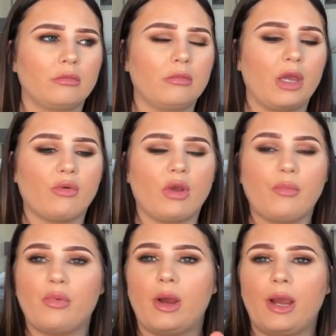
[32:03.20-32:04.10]
micro
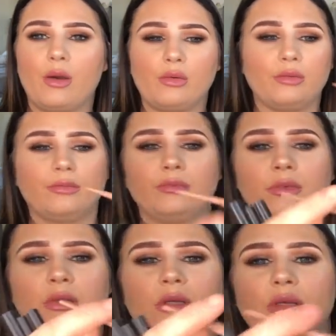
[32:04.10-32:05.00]
brow.
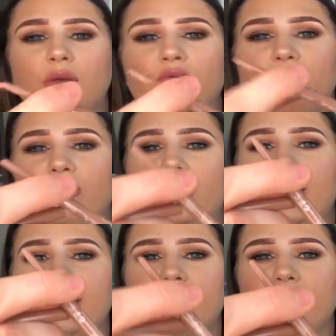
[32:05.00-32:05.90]

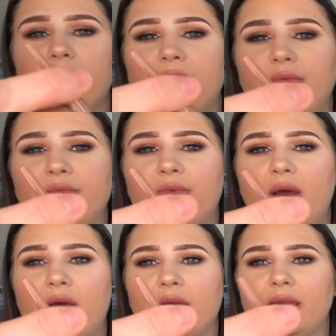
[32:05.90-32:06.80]
Really, really
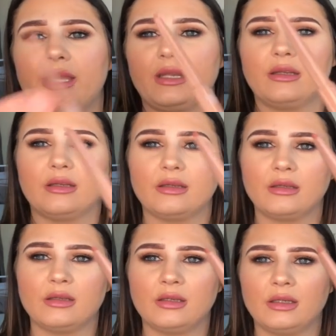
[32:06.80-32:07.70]
fine
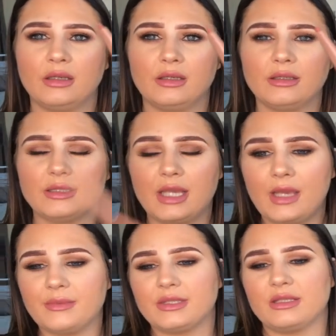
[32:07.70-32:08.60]

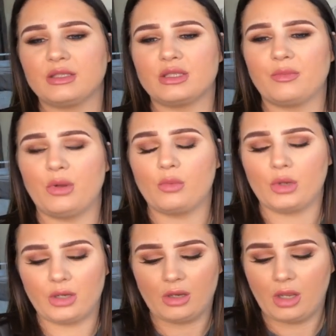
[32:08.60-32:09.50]
tips. This is just a blonde
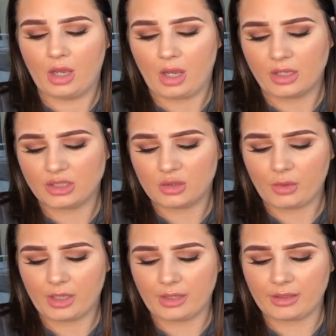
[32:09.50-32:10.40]
one. I don't know
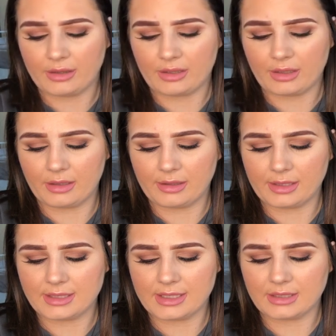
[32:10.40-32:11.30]
why.
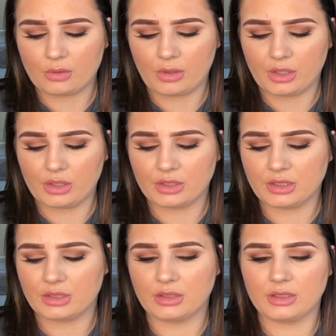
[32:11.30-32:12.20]
This is quite
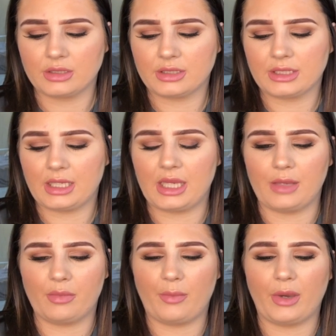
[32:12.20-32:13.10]
good to
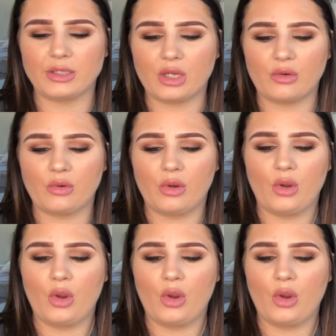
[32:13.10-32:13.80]
keep, but I don't